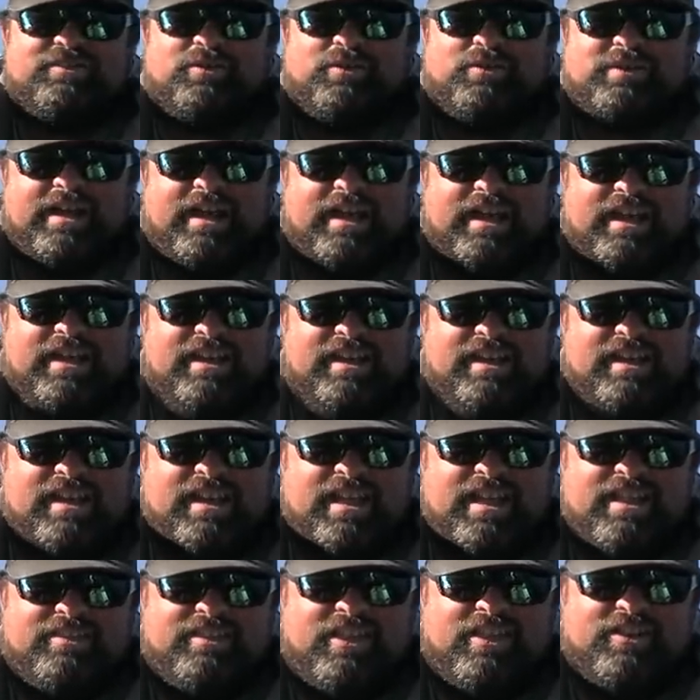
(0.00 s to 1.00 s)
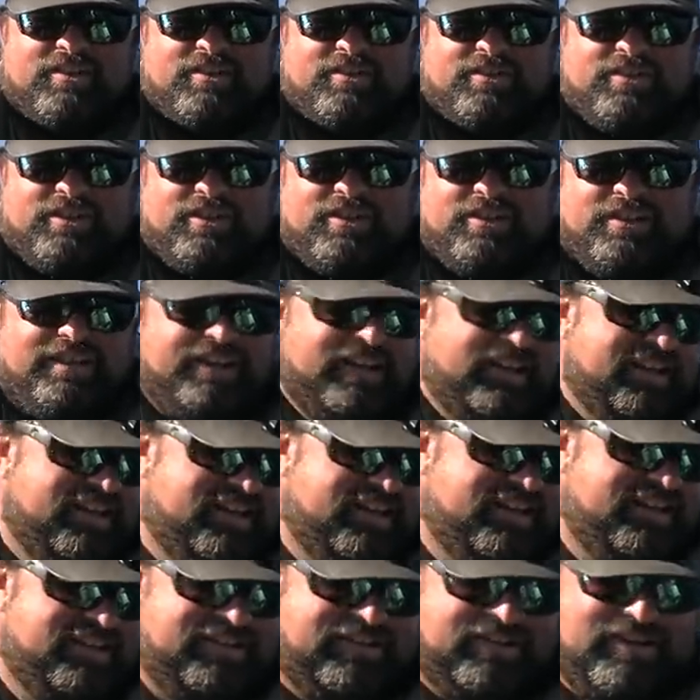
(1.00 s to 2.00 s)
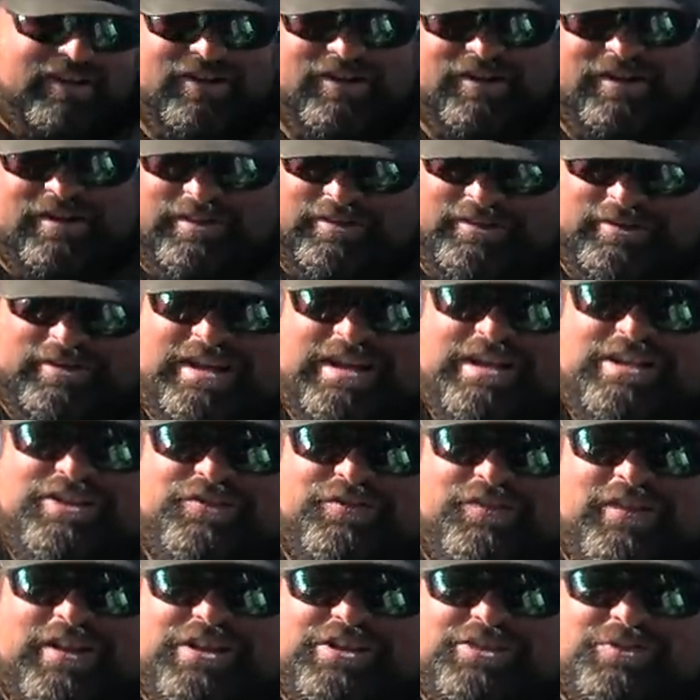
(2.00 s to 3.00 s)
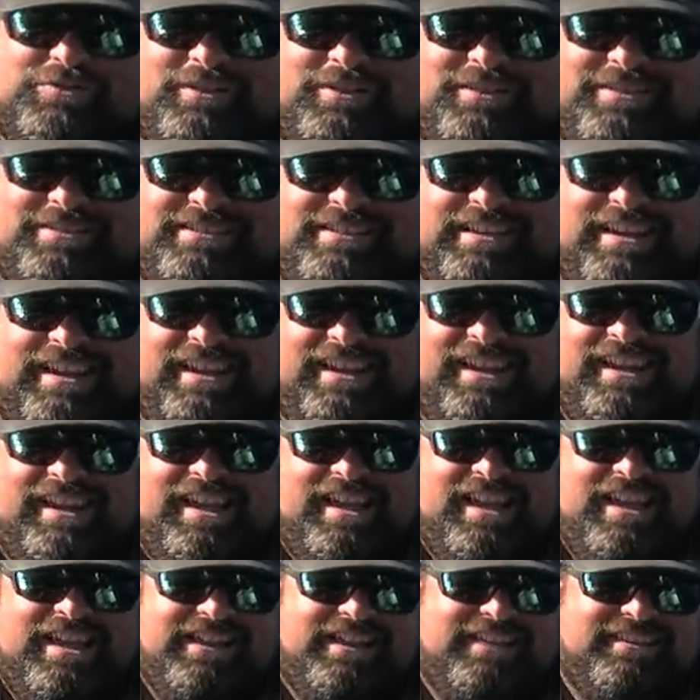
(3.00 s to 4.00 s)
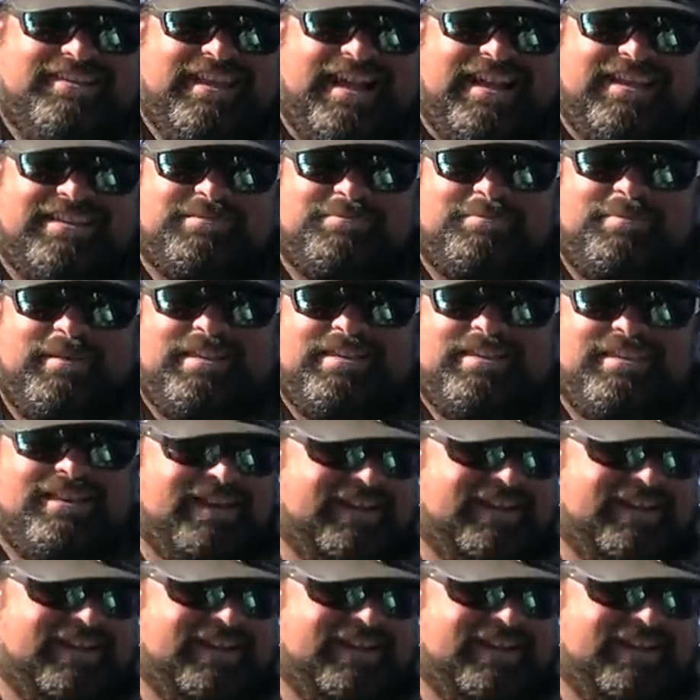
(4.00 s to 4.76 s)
it's okay. another thirty, thirty-three inch fish, we'll say, because that's been